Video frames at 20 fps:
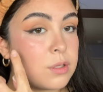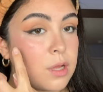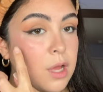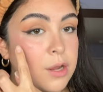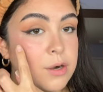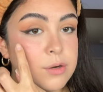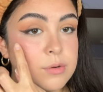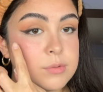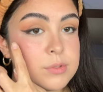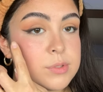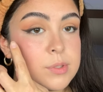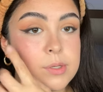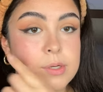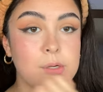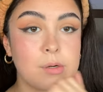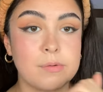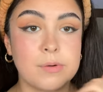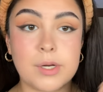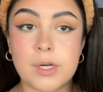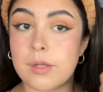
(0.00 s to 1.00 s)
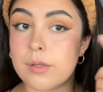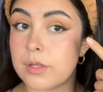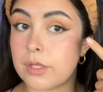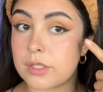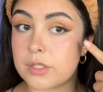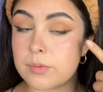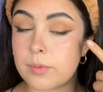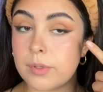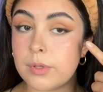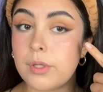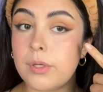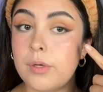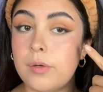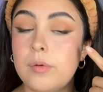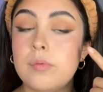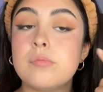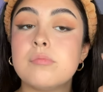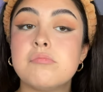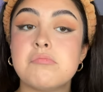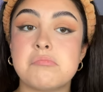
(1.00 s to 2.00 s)
I don't know what's going on over here. This one
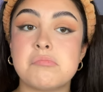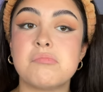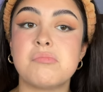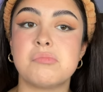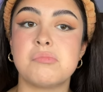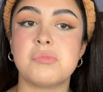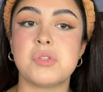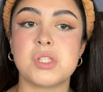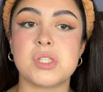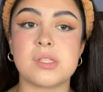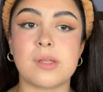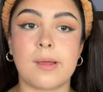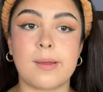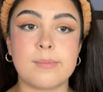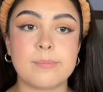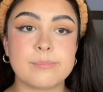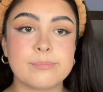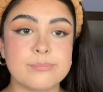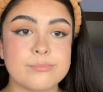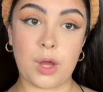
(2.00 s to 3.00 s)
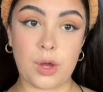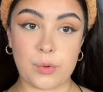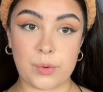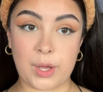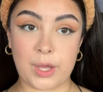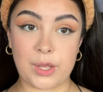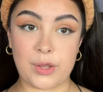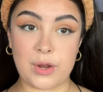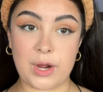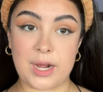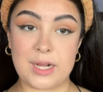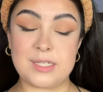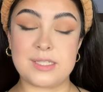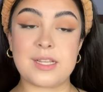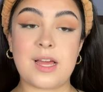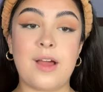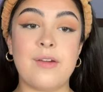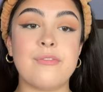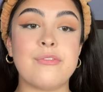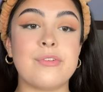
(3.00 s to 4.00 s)
though, slay. Okay, you guys,
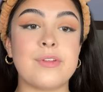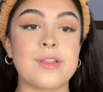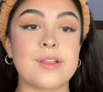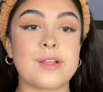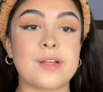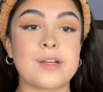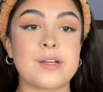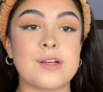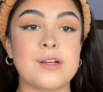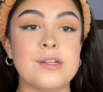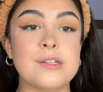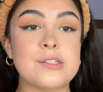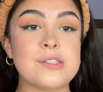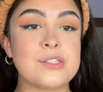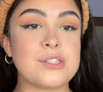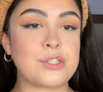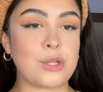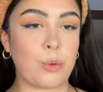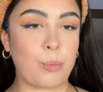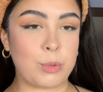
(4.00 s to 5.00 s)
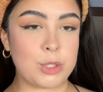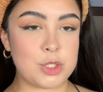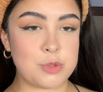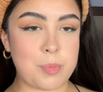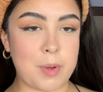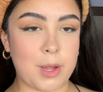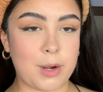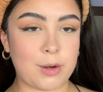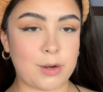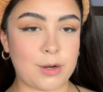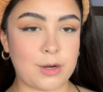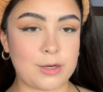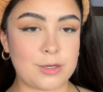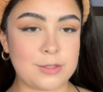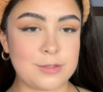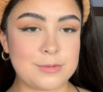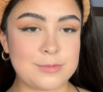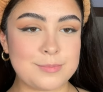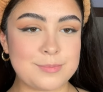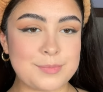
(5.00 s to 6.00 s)
I'm feeling so much
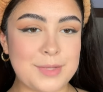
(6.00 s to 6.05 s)
better.